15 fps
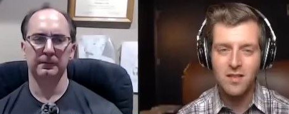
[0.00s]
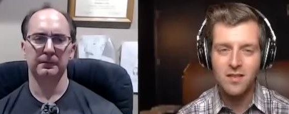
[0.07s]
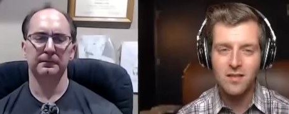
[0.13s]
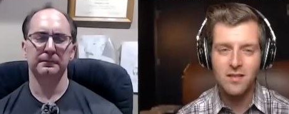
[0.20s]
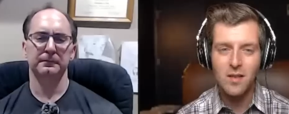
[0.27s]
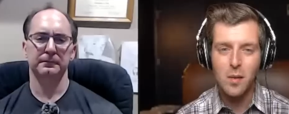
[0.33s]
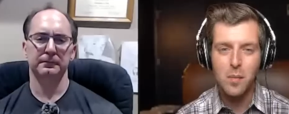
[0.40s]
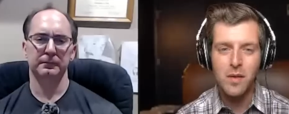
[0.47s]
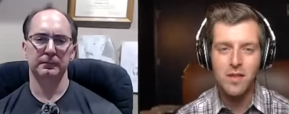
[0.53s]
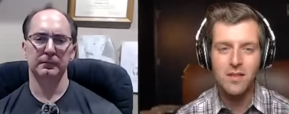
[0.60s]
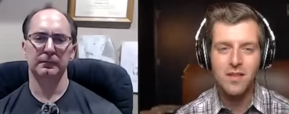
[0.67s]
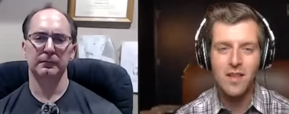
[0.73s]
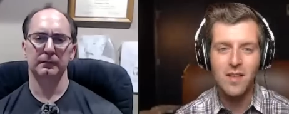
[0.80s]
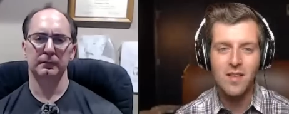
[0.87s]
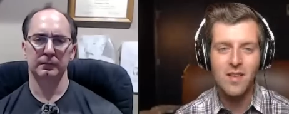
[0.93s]
Speaker 1: Yeah. Nobody
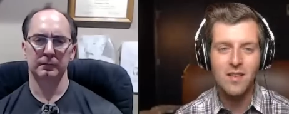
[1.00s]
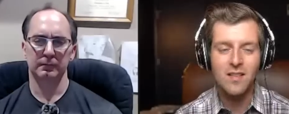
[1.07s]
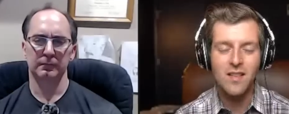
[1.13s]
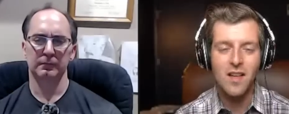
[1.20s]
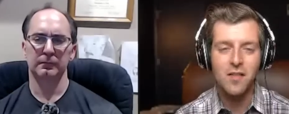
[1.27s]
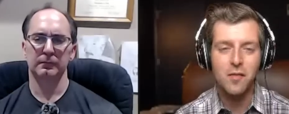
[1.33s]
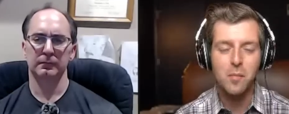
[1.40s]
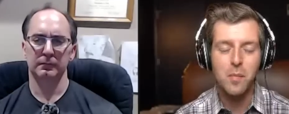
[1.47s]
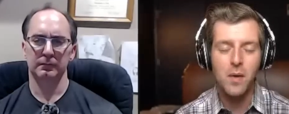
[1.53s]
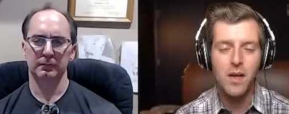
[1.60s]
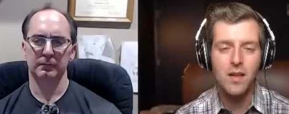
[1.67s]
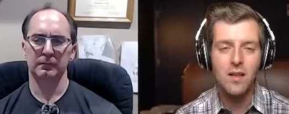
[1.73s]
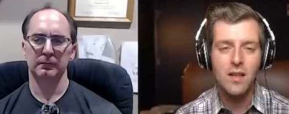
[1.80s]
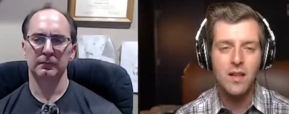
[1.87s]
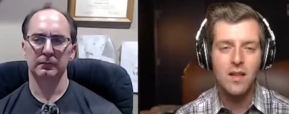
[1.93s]
studied this stuff,
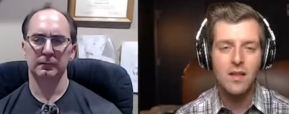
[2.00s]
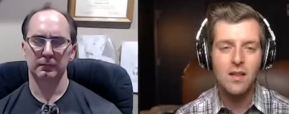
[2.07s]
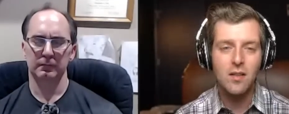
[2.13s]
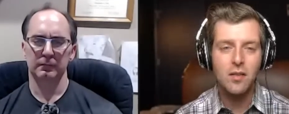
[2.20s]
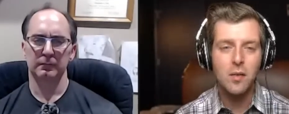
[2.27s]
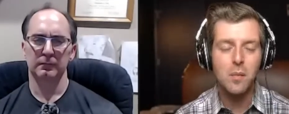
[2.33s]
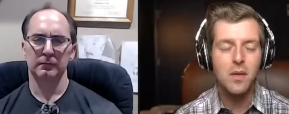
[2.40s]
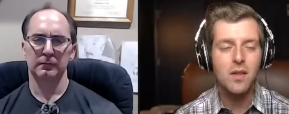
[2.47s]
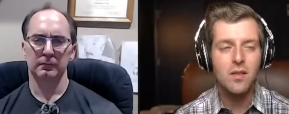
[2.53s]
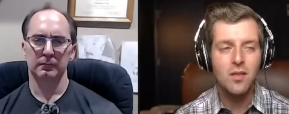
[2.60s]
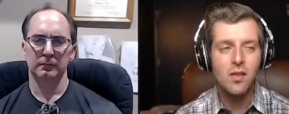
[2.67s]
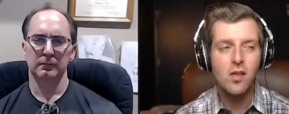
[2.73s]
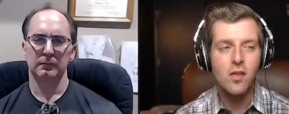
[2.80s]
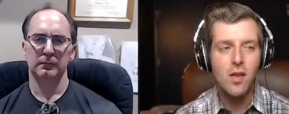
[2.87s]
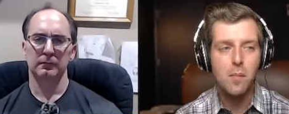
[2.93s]
but there's some
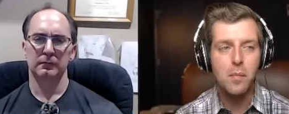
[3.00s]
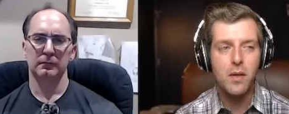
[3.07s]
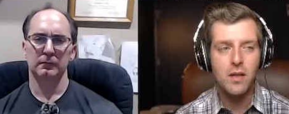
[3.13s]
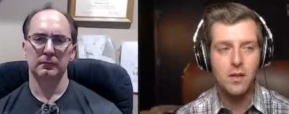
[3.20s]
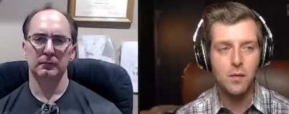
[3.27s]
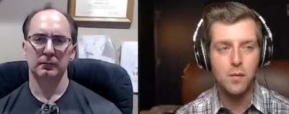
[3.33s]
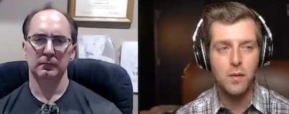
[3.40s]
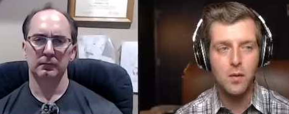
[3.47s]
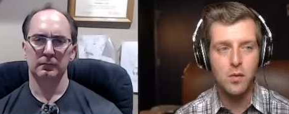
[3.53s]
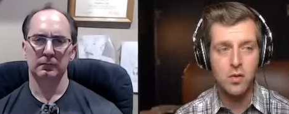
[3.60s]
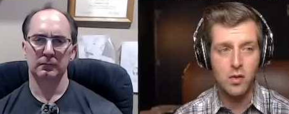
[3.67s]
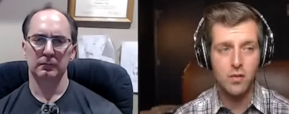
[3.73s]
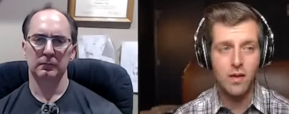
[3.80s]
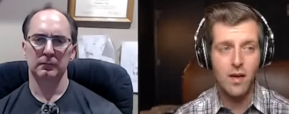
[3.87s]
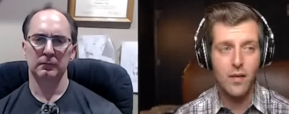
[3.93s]
concern that putting
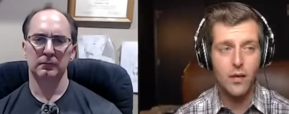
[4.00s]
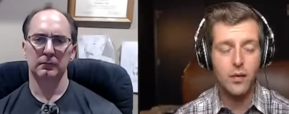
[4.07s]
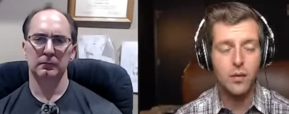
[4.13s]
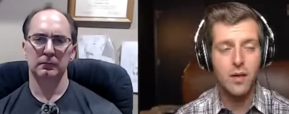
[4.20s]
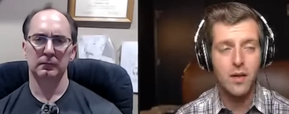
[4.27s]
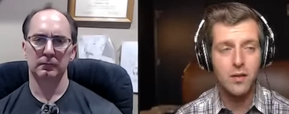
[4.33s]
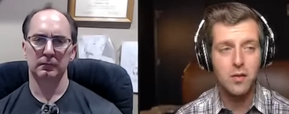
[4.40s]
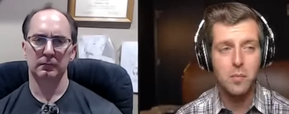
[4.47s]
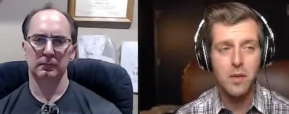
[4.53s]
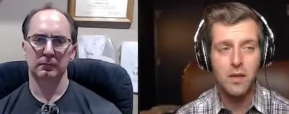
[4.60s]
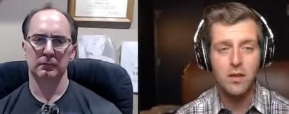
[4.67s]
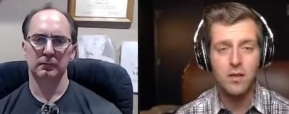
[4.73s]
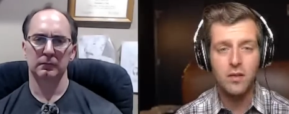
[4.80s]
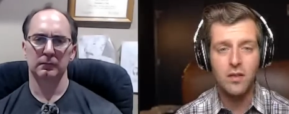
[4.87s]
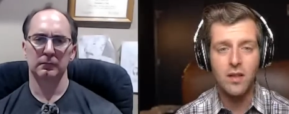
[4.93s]
diffusion around the surround
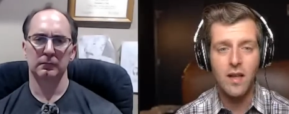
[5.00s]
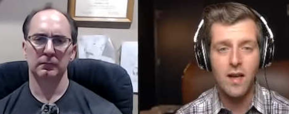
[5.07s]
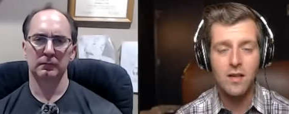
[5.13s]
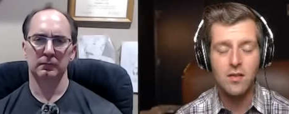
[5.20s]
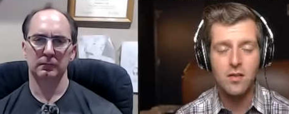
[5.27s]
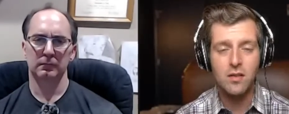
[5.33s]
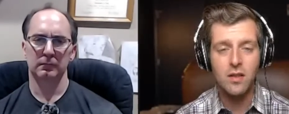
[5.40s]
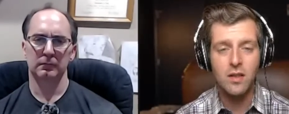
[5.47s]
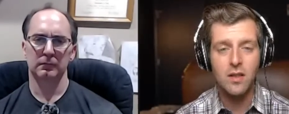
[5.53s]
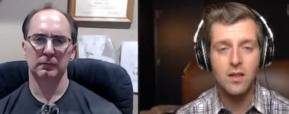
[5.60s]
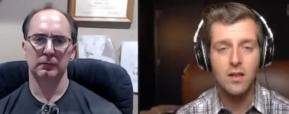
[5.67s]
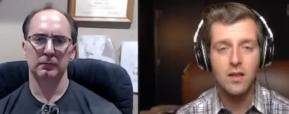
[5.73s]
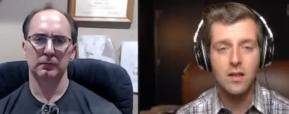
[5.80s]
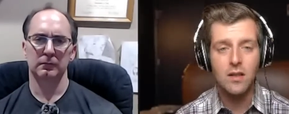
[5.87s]
speakers can actually